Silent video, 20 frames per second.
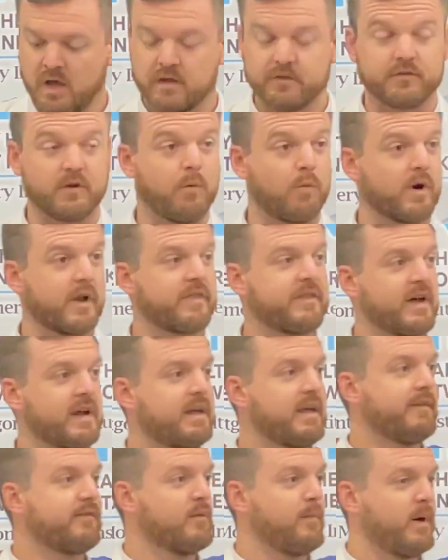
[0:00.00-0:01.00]
So I want to
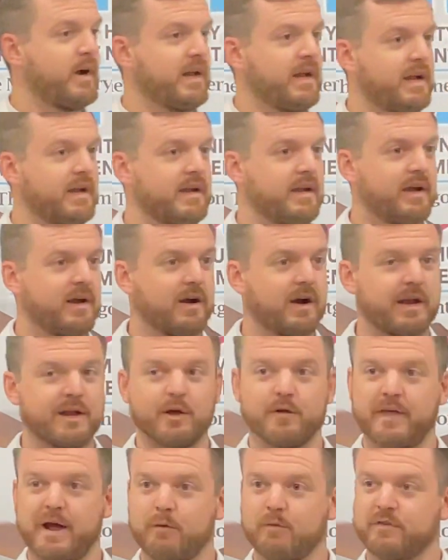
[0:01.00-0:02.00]
thank everybody in here. I
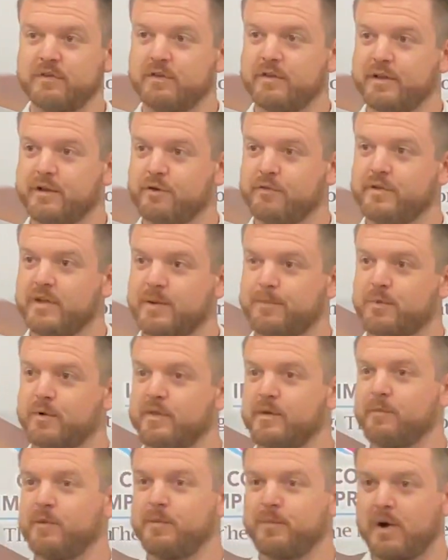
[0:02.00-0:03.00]
know that was a little deeper
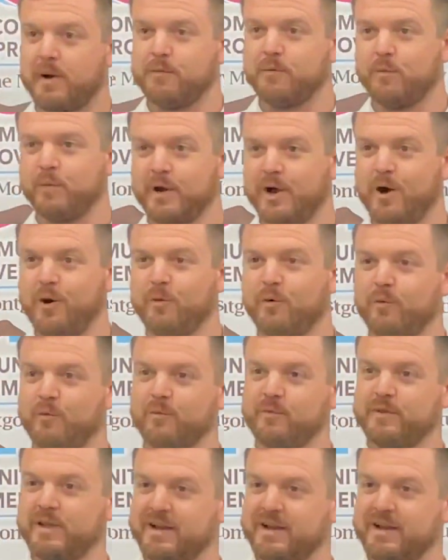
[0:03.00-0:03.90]
than we probably all